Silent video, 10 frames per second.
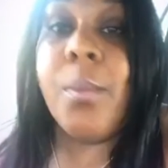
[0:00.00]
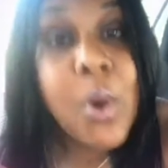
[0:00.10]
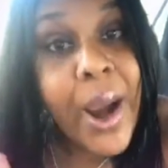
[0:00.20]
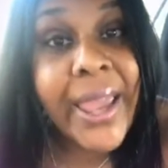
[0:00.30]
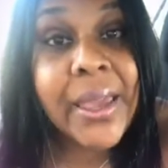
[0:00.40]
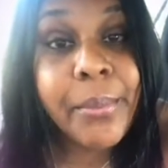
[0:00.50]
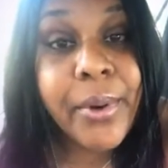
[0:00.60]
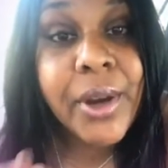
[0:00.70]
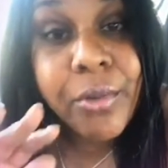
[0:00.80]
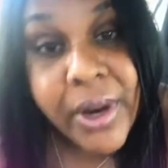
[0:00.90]
the more I can
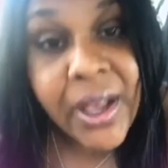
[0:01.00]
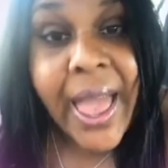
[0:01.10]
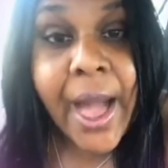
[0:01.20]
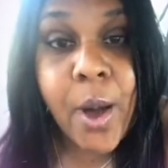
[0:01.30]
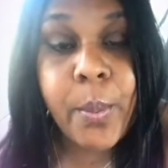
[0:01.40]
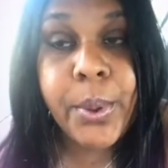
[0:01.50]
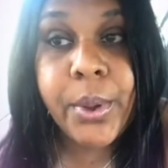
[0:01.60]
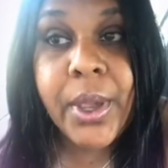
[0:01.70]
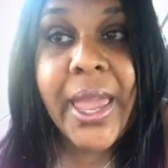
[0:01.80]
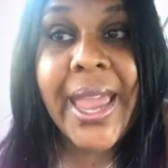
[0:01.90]
bring real help
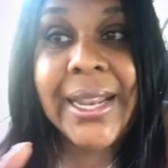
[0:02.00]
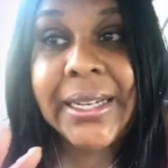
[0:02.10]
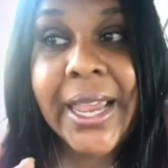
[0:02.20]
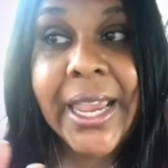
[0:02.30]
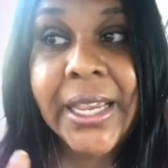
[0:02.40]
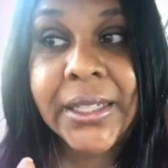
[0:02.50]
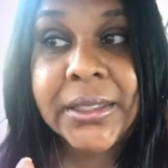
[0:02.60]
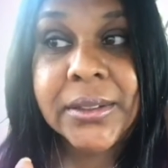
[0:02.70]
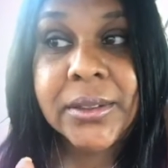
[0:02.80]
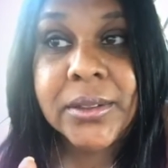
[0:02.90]

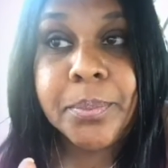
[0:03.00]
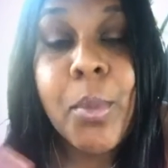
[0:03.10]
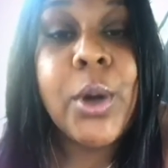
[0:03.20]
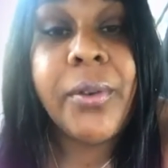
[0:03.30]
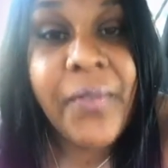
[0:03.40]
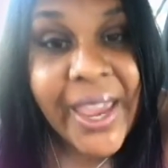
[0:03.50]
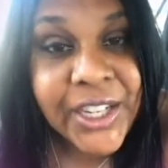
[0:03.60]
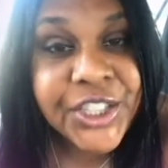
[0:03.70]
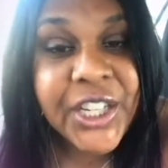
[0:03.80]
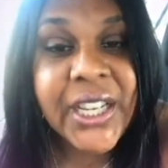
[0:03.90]
and
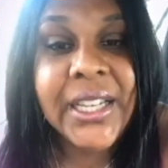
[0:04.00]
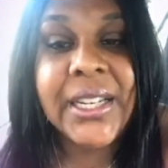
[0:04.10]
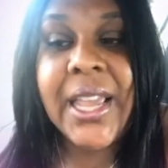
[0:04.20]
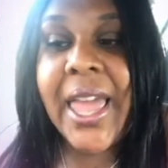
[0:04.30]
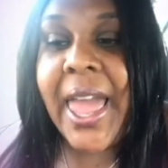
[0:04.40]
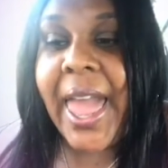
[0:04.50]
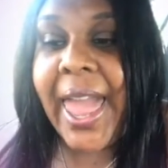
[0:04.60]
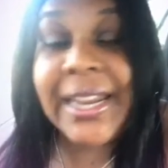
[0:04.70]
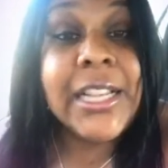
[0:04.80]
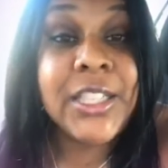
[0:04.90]
motivation
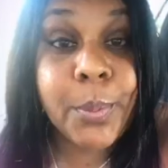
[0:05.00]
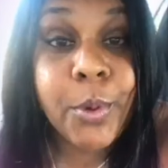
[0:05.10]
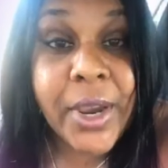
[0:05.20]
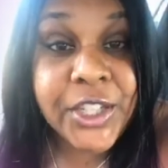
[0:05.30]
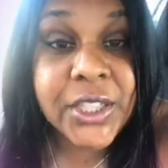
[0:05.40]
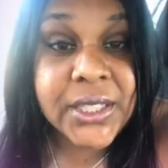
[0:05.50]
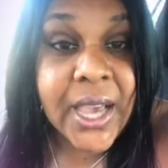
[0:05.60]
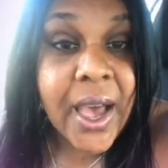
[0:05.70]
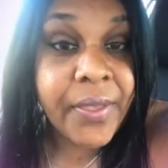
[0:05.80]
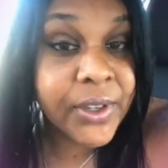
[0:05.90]
and inspiration
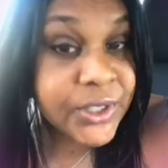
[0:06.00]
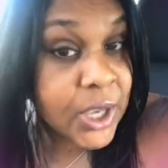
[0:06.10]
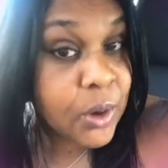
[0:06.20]
to others.